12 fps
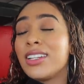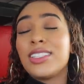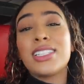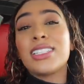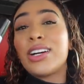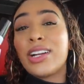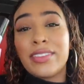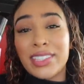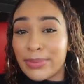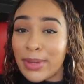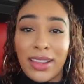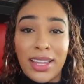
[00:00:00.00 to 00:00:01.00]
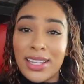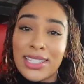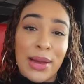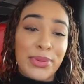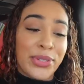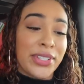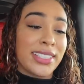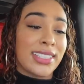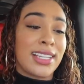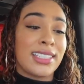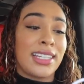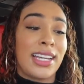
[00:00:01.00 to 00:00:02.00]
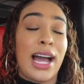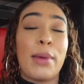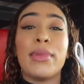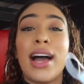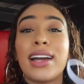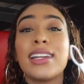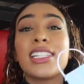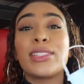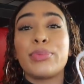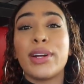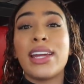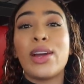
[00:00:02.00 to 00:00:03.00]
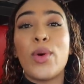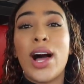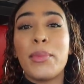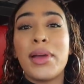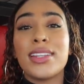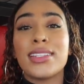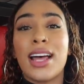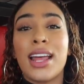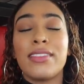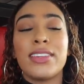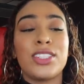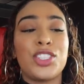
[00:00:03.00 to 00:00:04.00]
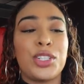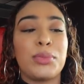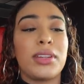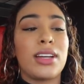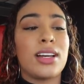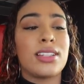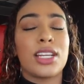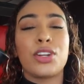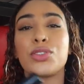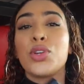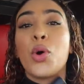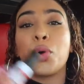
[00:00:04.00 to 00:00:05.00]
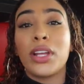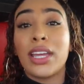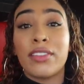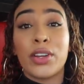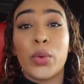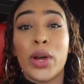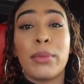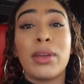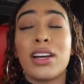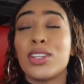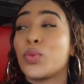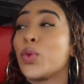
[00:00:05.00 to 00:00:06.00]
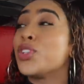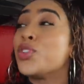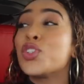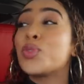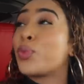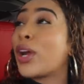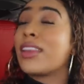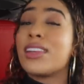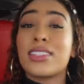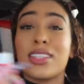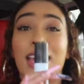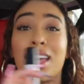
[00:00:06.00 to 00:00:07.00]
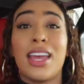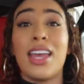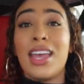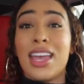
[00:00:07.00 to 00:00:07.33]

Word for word: just don't even smell it it's absolutely disgusting i'm not gonna spray it while i'm inside of his jeep because it'll totally give it away because once you spray this like